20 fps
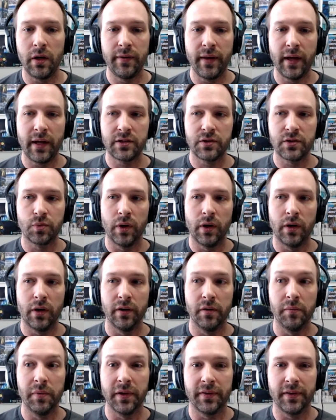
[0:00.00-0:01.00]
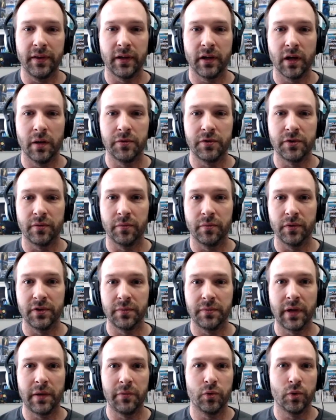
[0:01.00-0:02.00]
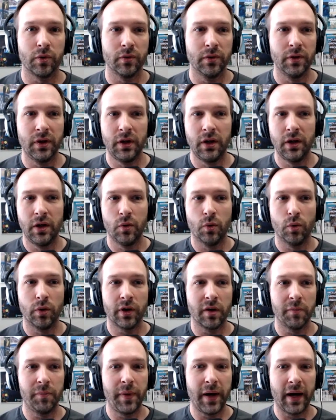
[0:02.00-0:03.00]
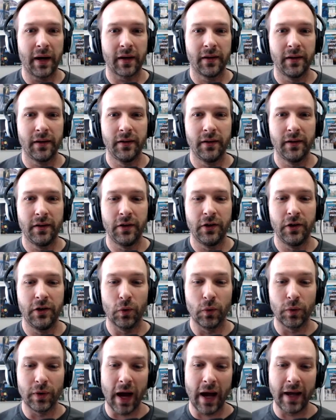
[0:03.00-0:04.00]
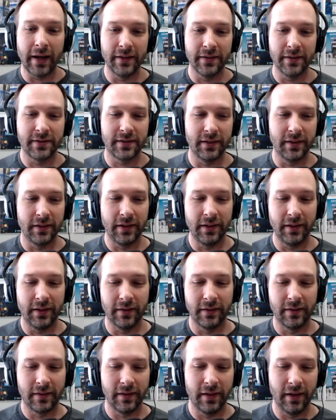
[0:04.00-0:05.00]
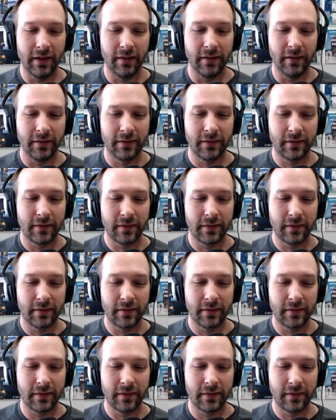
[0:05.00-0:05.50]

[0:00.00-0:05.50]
and that's where the big thing comes from sometimes we'll we'll get back you know guidance and and and